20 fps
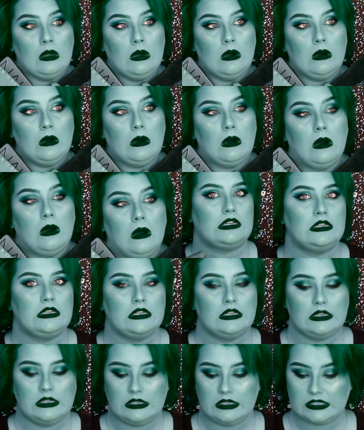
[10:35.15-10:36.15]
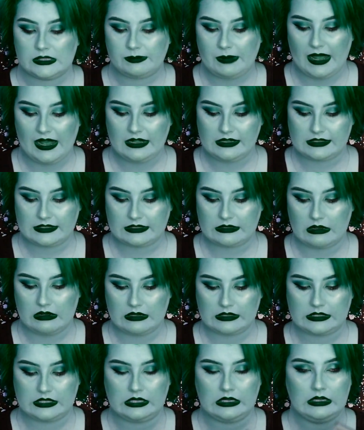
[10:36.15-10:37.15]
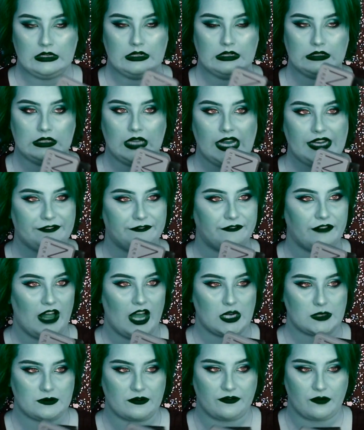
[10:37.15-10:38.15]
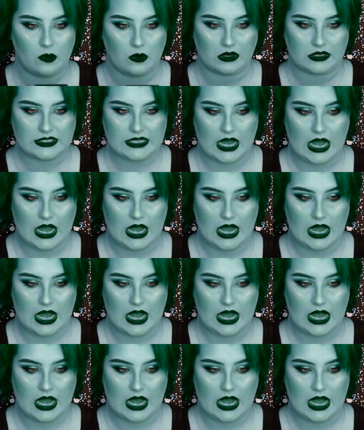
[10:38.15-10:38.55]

This palette sucks. Light flash before its